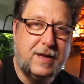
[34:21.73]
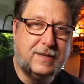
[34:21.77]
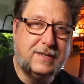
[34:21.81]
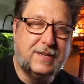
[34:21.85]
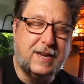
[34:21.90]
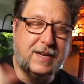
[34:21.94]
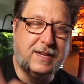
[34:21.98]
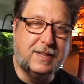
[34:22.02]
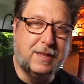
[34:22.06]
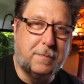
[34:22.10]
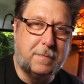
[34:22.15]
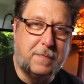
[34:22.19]

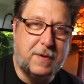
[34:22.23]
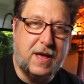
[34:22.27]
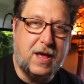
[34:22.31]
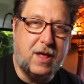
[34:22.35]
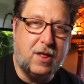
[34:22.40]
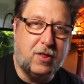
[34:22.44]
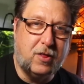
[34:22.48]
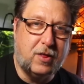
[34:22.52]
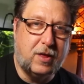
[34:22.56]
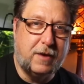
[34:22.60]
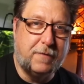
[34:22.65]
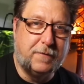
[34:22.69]
Ding the
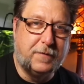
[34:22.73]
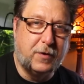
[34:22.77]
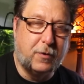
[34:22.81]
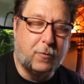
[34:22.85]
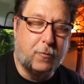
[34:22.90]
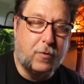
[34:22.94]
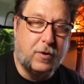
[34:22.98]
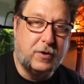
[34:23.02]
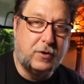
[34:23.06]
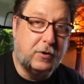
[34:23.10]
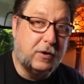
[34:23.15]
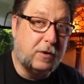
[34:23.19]
bell if you're
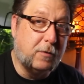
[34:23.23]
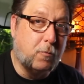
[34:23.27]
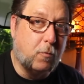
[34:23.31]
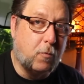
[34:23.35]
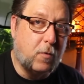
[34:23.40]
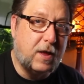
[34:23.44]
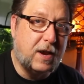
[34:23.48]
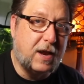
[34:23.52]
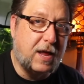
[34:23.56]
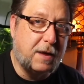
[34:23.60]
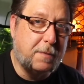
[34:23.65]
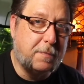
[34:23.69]
wondering
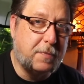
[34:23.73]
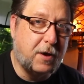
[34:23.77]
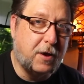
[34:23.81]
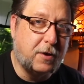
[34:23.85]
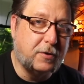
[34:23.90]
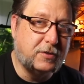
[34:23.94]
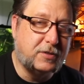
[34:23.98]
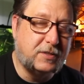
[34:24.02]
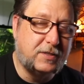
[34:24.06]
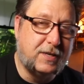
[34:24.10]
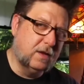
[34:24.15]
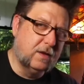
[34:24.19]
when I
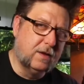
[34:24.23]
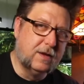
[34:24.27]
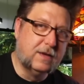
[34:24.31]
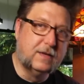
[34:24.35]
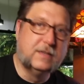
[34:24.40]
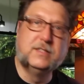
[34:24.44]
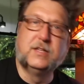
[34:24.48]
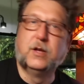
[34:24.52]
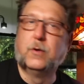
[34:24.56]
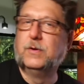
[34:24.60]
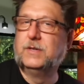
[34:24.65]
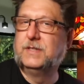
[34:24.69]
post.
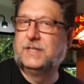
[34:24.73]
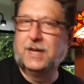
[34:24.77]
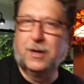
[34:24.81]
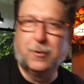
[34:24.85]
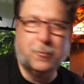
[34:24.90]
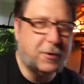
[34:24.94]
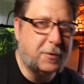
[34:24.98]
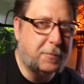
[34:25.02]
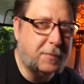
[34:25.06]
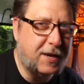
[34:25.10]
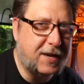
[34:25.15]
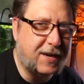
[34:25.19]
So until
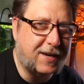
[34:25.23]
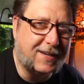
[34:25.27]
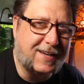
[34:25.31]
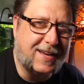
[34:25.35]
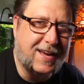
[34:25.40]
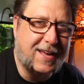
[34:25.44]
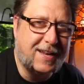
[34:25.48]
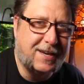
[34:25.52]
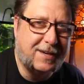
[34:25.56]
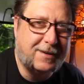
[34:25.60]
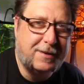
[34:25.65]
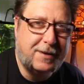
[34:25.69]
we meet
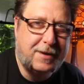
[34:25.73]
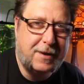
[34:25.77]
again,